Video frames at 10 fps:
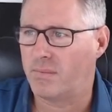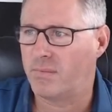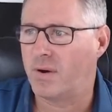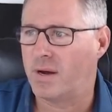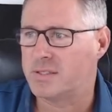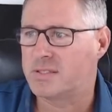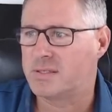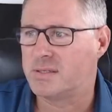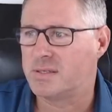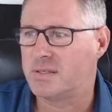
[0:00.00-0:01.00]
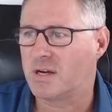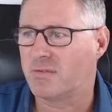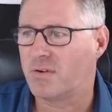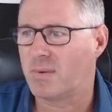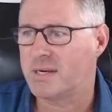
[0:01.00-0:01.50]
Right. So
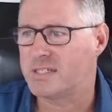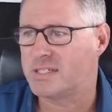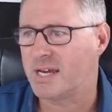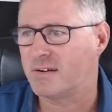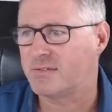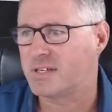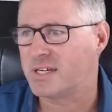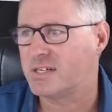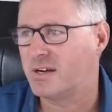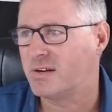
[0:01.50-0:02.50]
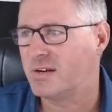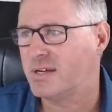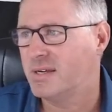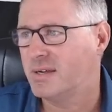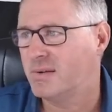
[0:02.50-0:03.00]
if I went to take off selection
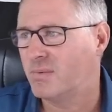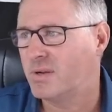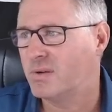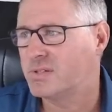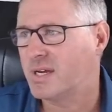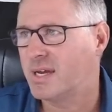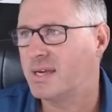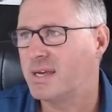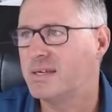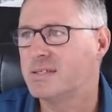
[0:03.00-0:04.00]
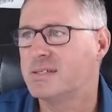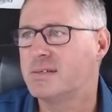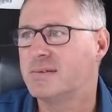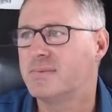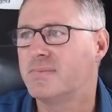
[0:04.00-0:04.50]
only, what you're saying is?